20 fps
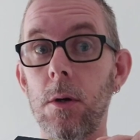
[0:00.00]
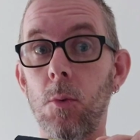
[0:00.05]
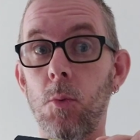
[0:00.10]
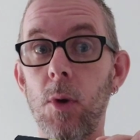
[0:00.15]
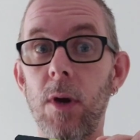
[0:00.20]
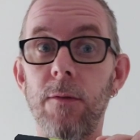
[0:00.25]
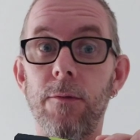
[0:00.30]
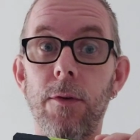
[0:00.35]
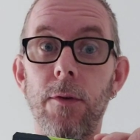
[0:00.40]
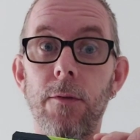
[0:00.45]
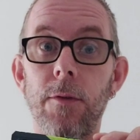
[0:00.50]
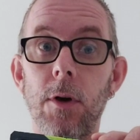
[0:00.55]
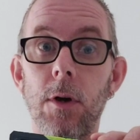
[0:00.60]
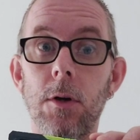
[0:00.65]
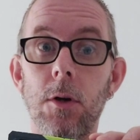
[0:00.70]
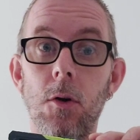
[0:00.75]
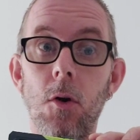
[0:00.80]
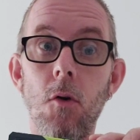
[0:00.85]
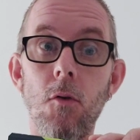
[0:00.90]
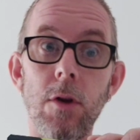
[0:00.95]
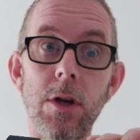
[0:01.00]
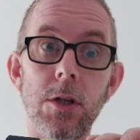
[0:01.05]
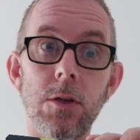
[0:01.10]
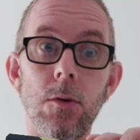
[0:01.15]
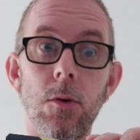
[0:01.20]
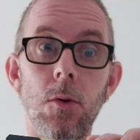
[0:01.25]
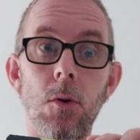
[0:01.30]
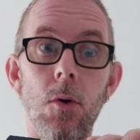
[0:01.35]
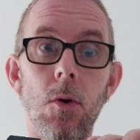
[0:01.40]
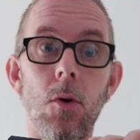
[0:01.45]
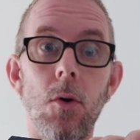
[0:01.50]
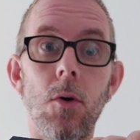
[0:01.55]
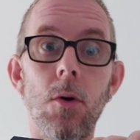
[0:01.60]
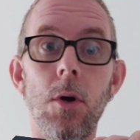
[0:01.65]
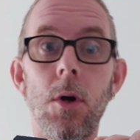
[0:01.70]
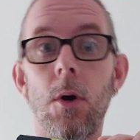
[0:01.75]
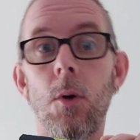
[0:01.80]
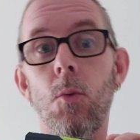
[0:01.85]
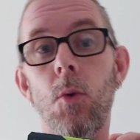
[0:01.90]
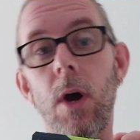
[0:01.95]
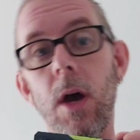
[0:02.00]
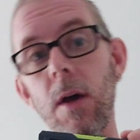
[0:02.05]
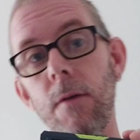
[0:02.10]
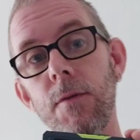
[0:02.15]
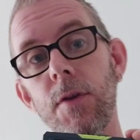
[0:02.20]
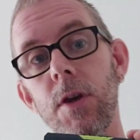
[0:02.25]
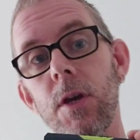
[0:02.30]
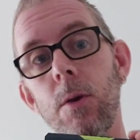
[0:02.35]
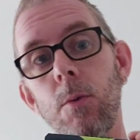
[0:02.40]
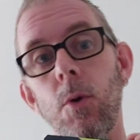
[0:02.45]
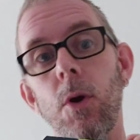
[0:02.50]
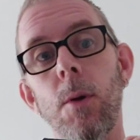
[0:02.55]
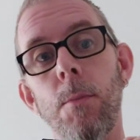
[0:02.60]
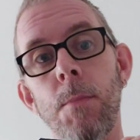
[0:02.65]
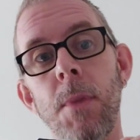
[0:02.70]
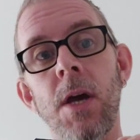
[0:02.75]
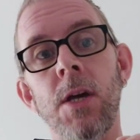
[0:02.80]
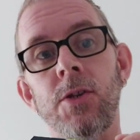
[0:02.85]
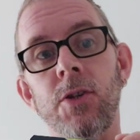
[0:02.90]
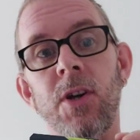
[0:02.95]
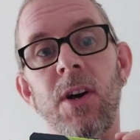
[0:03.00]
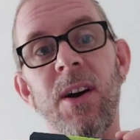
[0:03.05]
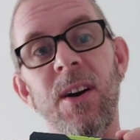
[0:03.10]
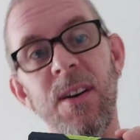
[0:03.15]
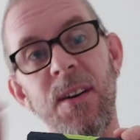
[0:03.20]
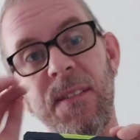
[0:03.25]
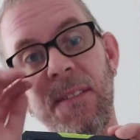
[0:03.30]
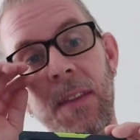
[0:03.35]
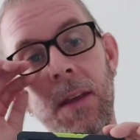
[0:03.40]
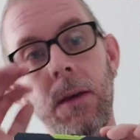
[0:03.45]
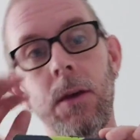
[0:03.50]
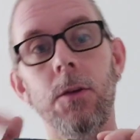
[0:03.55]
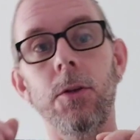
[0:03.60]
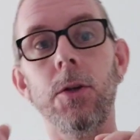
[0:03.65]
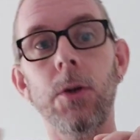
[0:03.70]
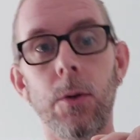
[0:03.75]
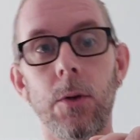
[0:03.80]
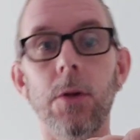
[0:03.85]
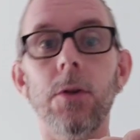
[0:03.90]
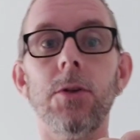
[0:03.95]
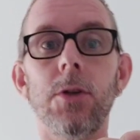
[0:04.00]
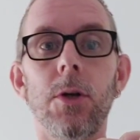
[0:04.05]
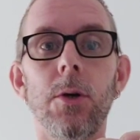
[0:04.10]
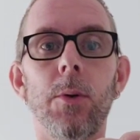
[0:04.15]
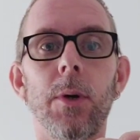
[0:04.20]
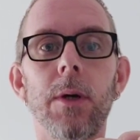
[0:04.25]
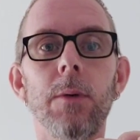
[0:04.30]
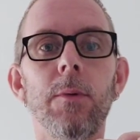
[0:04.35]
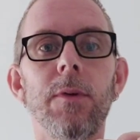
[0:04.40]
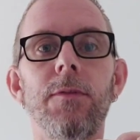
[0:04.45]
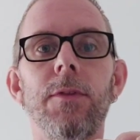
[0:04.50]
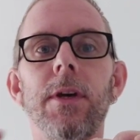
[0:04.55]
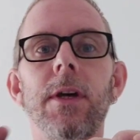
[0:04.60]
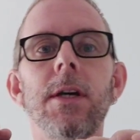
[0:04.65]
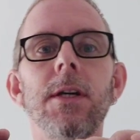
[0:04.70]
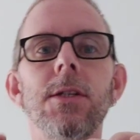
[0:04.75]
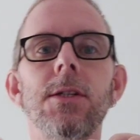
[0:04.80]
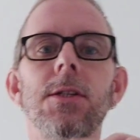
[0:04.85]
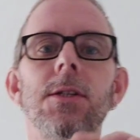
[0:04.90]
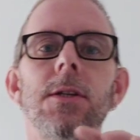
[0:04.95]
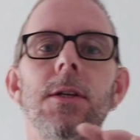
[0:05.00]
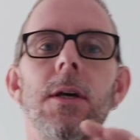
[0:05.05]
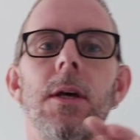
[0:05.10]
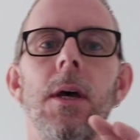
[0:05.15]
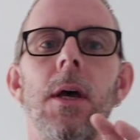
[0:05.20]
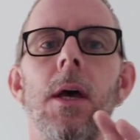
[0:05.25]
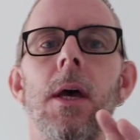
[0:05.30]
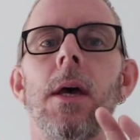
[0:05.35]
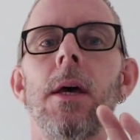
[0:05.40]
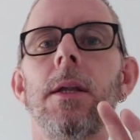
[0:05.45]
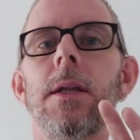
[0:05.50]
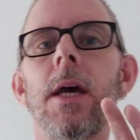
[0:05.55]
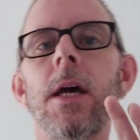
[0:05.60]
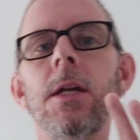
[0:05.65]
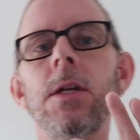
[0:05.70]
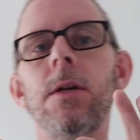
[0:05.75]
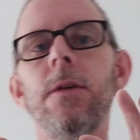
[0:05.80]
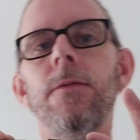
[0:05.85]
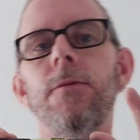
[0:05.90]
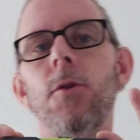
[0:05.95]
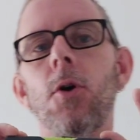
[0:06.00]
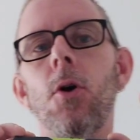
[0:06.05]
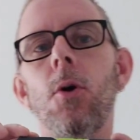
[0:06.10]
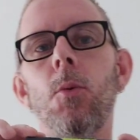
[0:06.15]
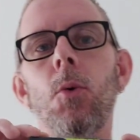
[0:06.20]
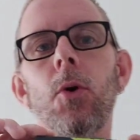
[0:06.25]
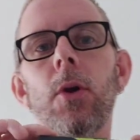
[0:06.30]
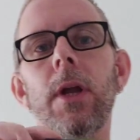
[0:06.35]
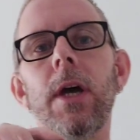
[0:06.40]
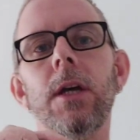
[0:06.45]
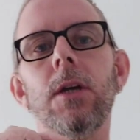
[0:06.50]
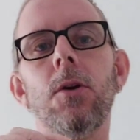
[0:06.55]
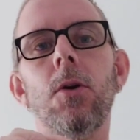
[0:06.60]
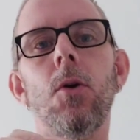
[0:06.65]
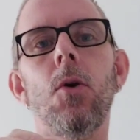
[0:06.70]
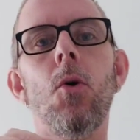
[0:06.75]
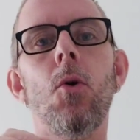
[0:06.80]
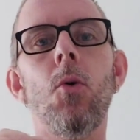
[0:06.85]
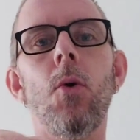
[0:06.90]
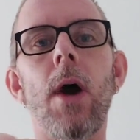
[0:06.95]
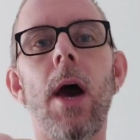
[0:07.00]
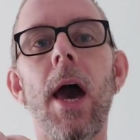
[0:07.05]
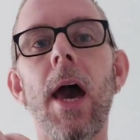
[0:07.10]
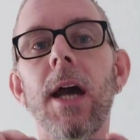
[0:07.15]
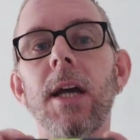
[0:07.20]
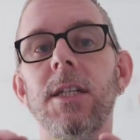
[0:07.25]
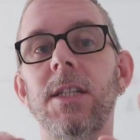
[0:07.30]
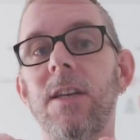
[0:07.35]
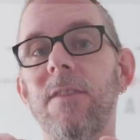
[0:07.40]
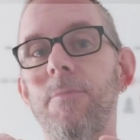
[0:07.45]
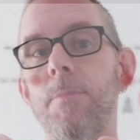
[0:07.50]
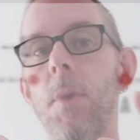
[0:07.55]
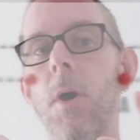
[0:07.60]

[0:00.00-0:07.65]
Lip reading: width of a corridor, whatever you want to measure, you can do it with this. Then you've got what they call active